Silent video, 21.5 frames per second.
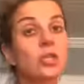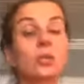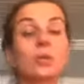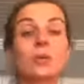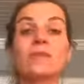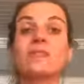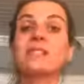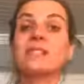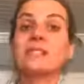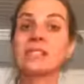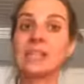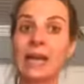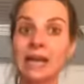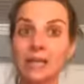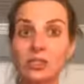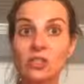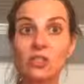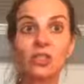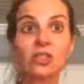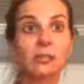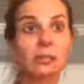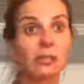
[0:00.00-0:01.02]
So even
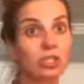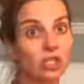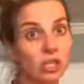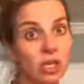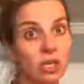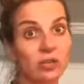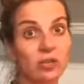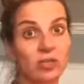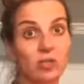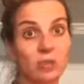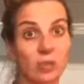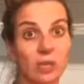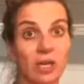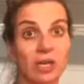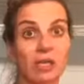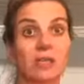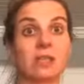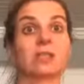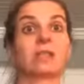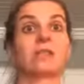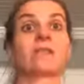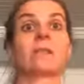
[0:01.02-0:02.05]
snacks are gonna be a challenge
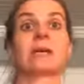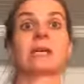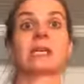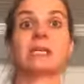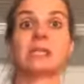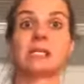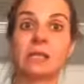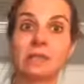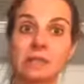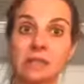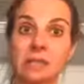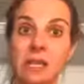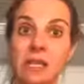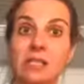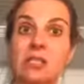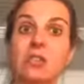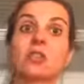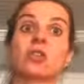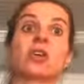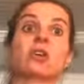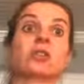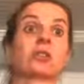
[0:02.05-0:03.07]
because if my kids have
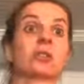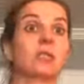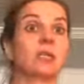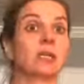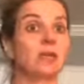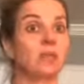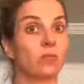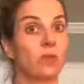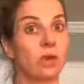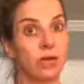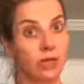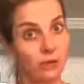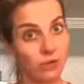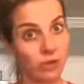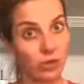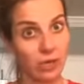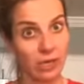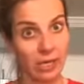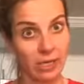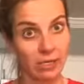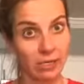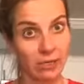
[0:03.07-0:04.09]
snacks, the dog's gonna eat them right out of
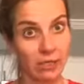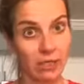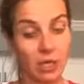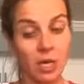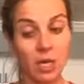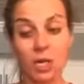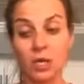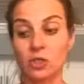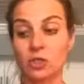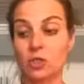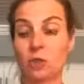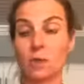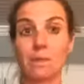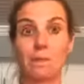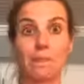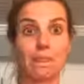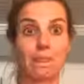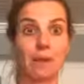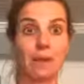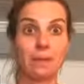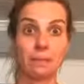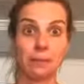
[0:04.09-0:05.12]
my hands. So
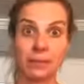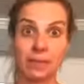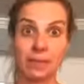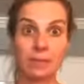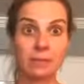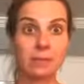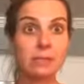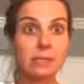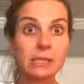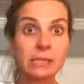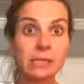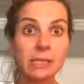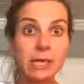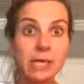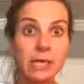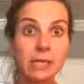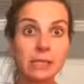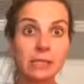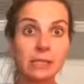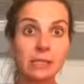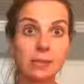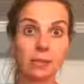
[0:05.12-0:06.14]
I plan on big
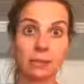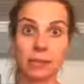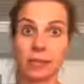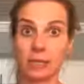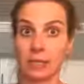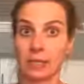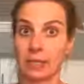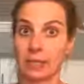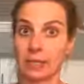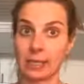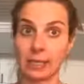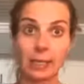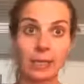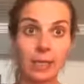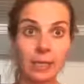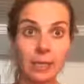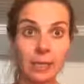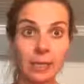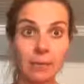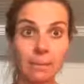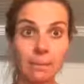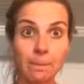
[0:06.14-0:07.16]
snacks, plan on a lot of
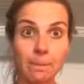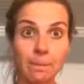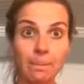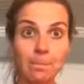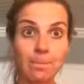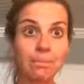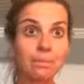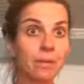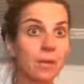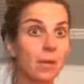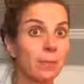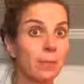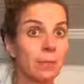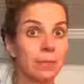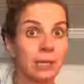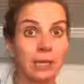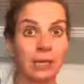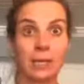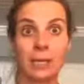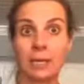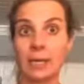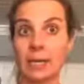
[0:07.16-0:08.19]
candy,
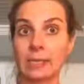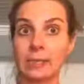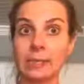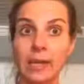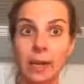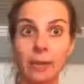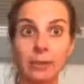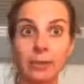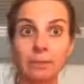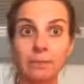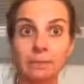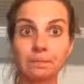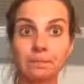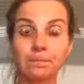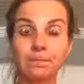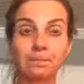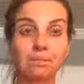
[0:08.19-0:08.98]
Plan on a lot of tablet,